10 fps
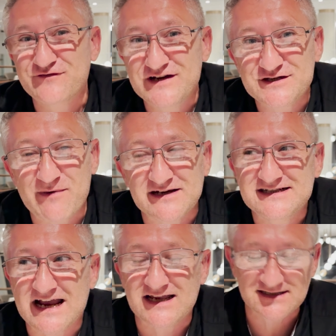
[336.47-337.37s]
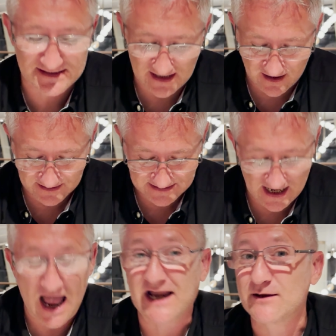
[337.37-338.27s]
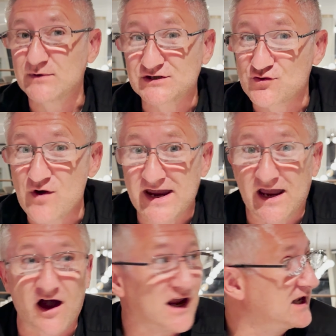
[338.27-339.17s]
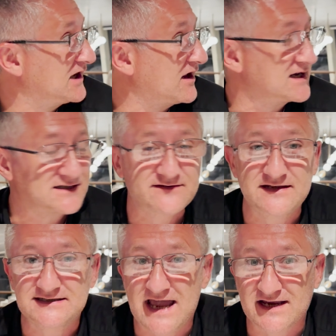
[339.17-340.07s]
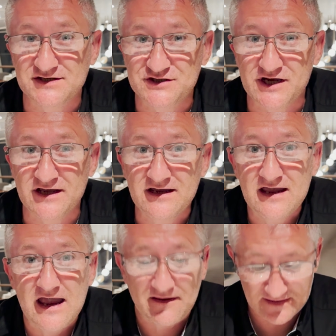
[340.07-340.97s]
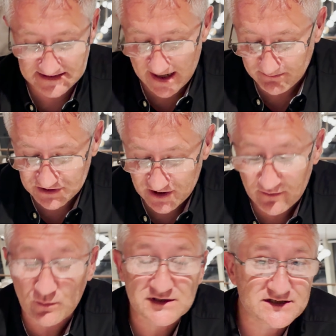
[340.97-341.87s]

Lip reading: finished my second starter, and it was great. I liked the texture, the temperature was